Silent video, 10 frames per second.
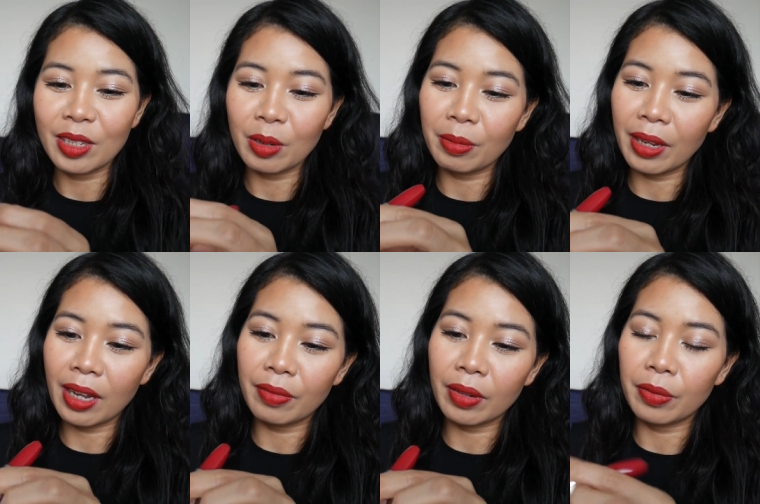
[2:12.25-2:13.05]
so we
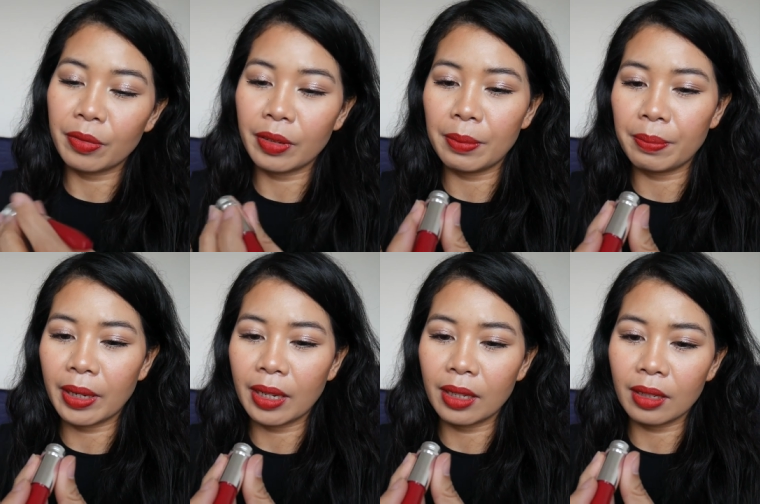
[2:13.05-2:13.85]
have a free
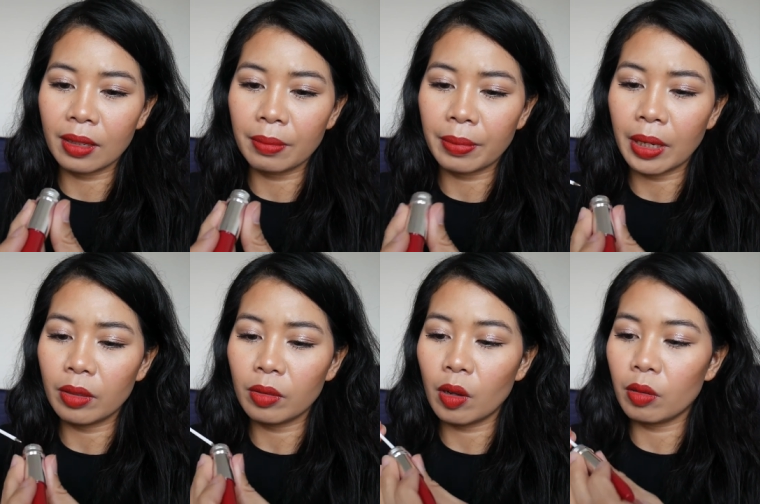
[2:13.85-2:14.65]
pen, but I
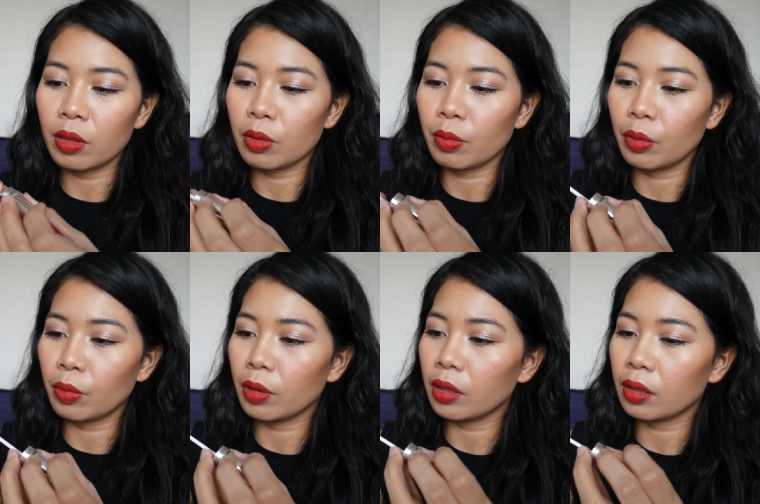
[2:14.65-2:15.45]
don't know how this one
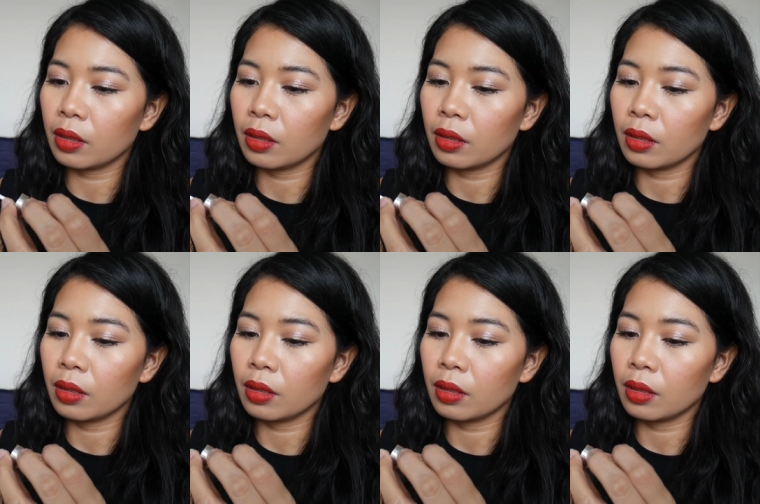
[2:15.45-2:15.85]
works.